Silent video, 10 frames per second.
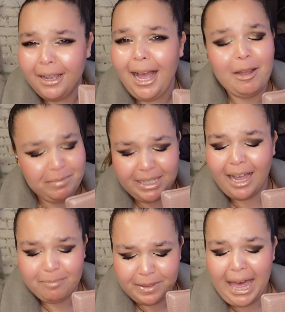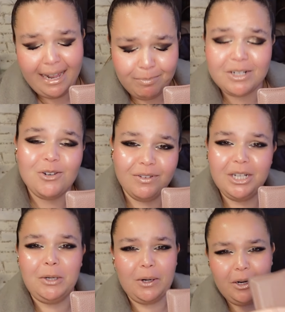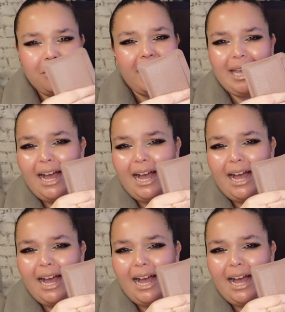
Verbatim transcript: I'm, I'm that much of a New Yorker, okay?